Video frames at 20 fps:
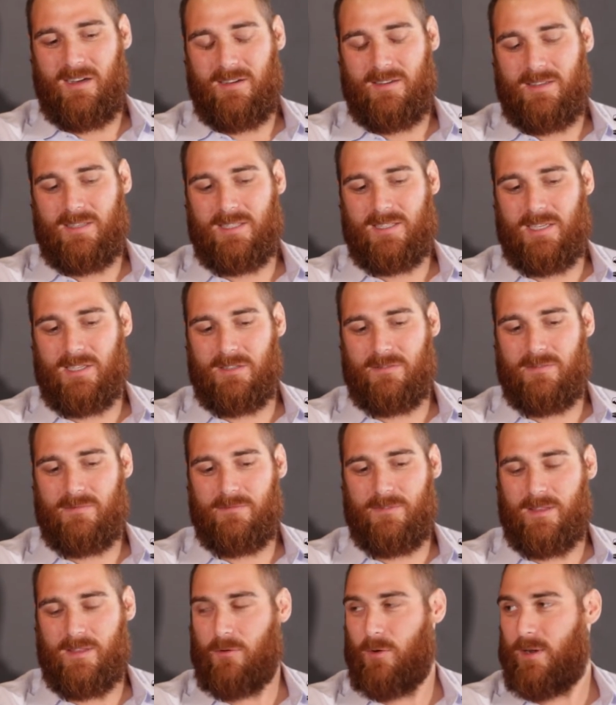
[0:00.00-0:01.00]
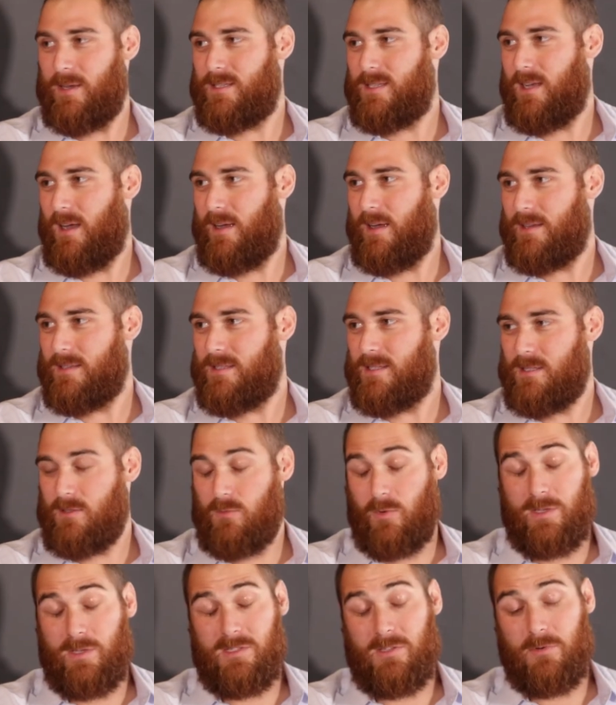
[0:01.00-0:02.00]
He teach 5th grade science is
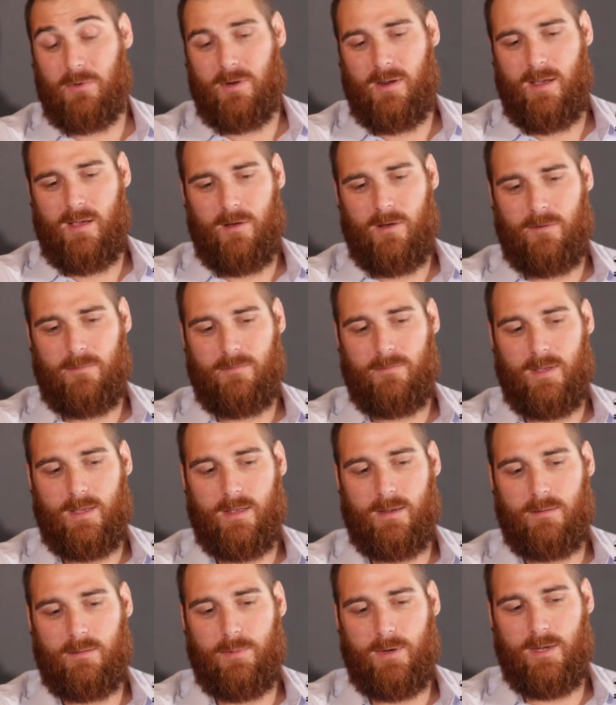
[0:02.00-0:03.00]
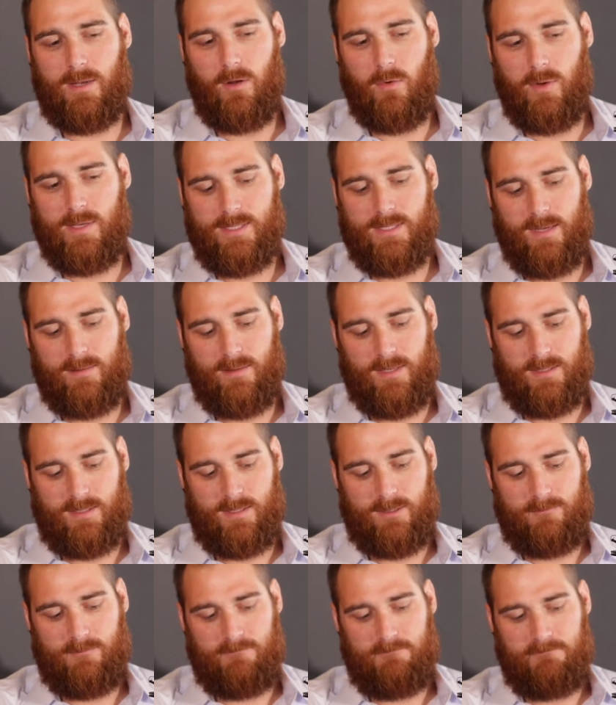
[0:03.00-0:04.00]
what he's doing now. But he'd always had
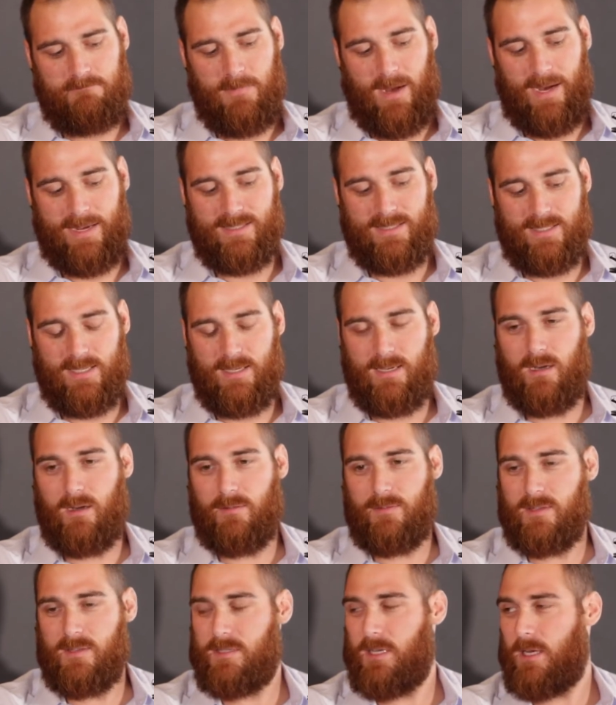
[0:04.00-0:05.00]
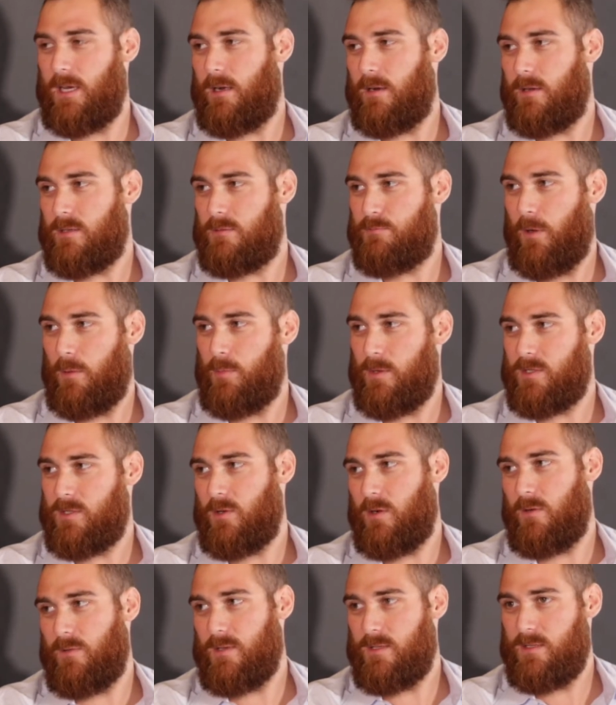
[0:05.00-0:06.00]
this idea of continuing his public
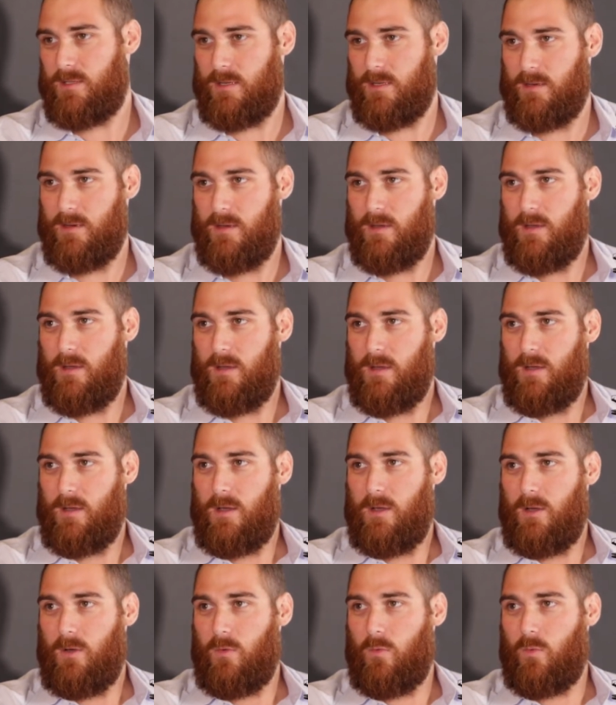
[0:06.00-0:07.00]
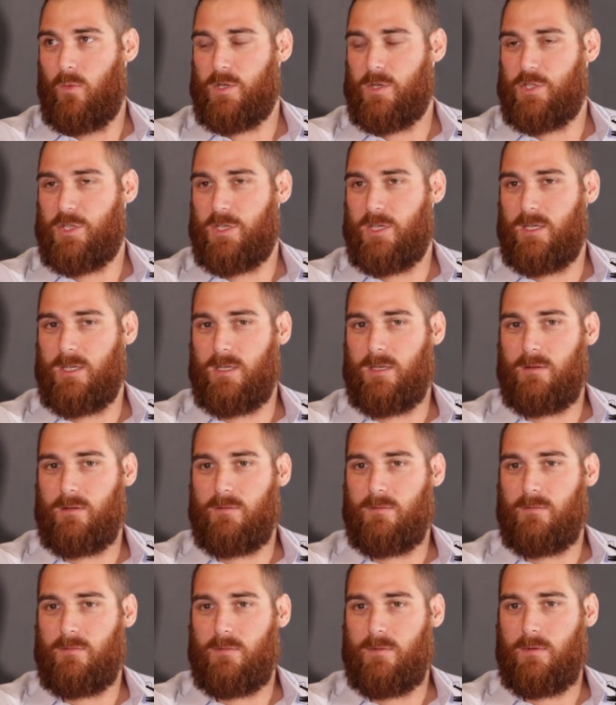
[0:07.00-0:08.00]
service, and which he
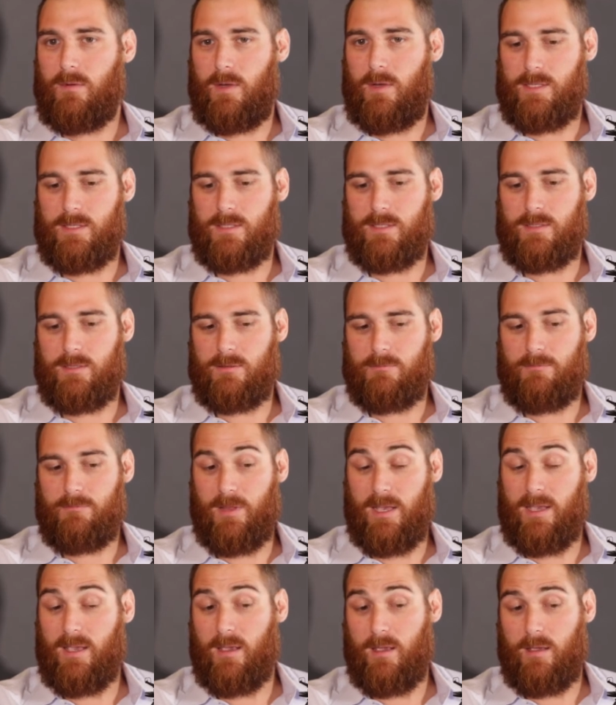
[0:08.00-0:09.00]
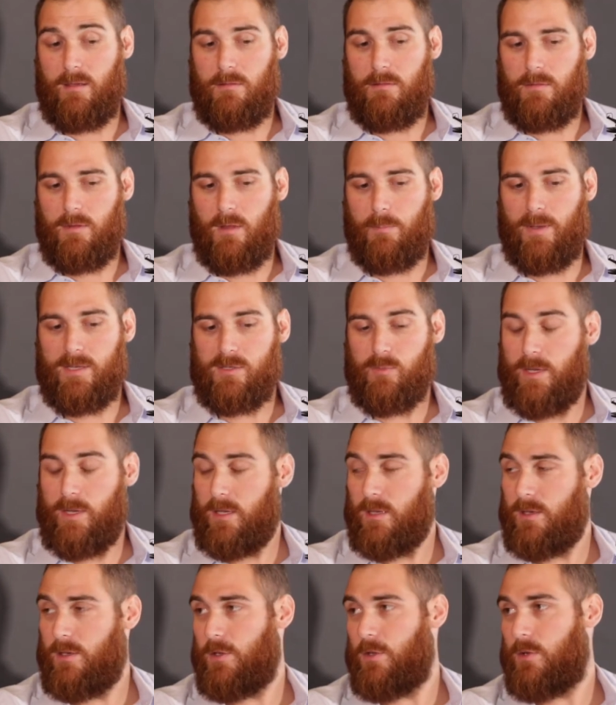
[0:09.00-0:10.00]
was thinking the best way he
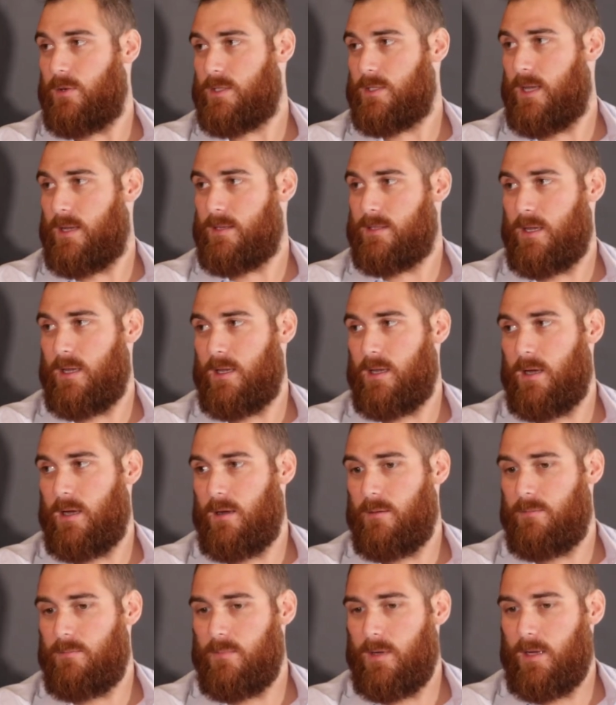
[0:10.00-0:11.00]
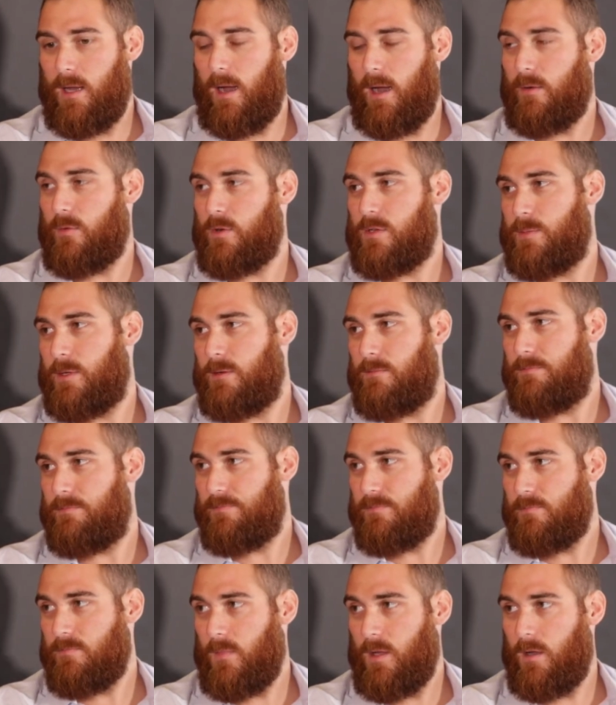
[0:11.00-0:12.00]
could do is as a congressman.
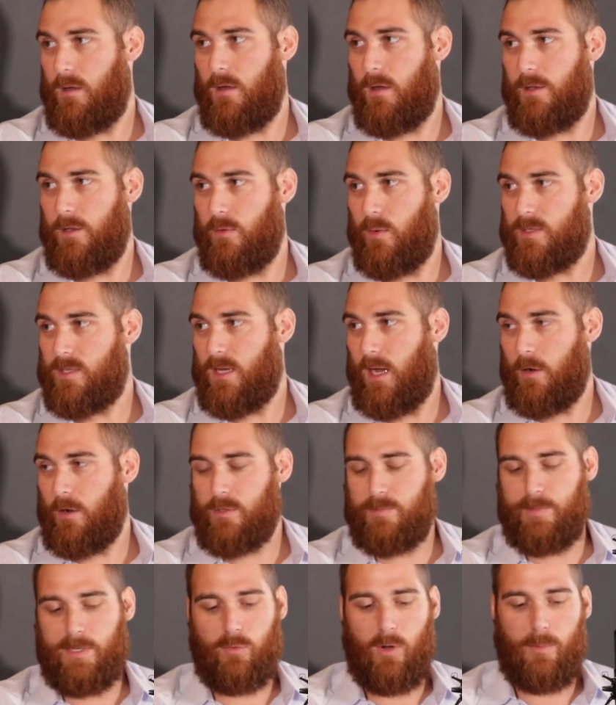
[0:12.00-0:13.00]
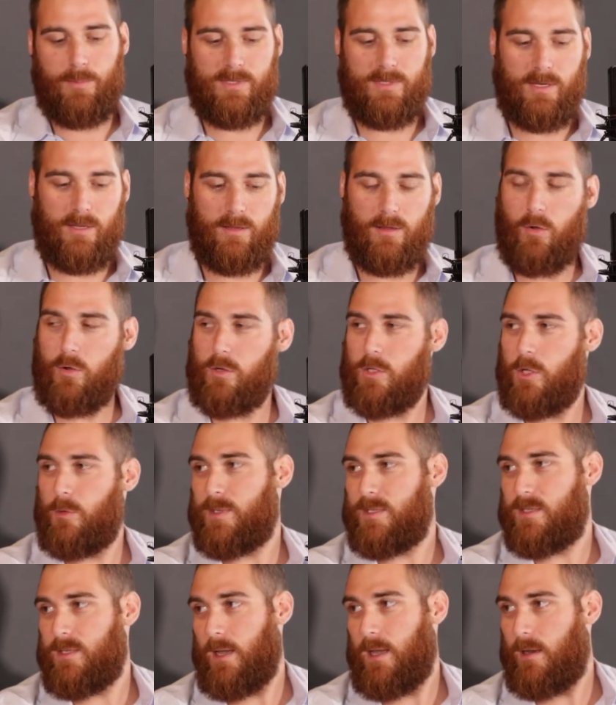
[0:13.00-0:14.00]
U.S. congressman representing the Oklahoma
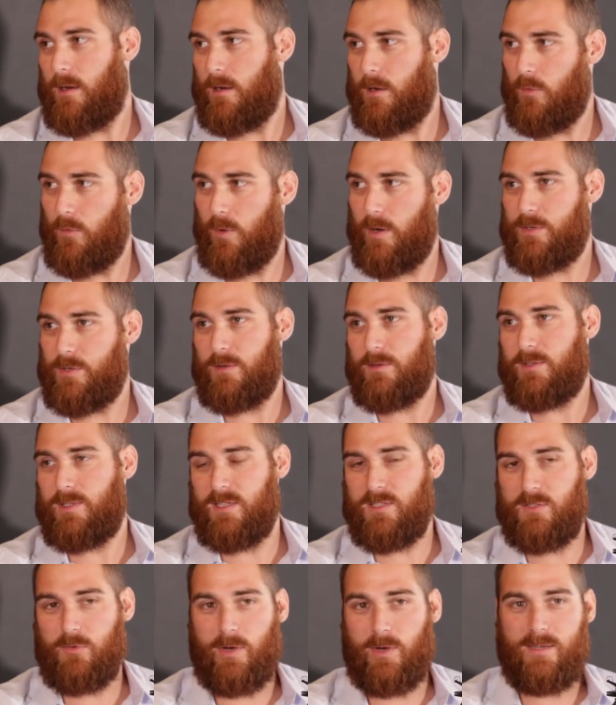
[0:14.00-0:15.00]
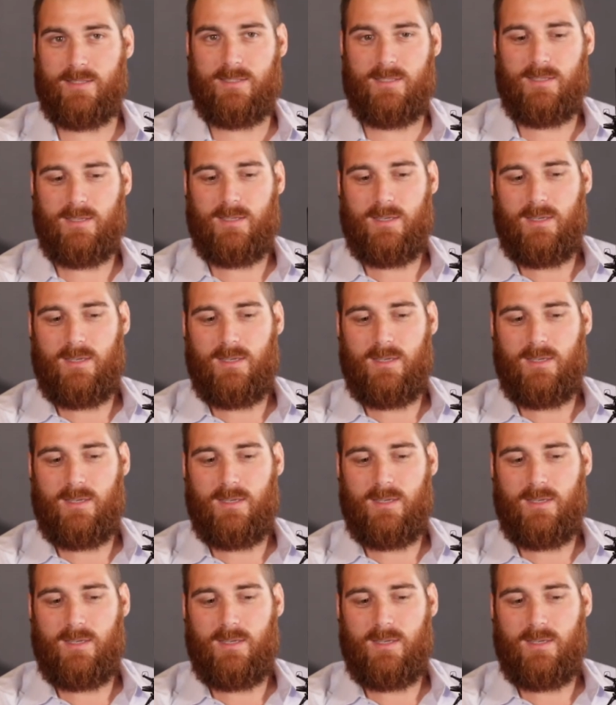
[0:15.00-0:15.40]
2nd Congressional District.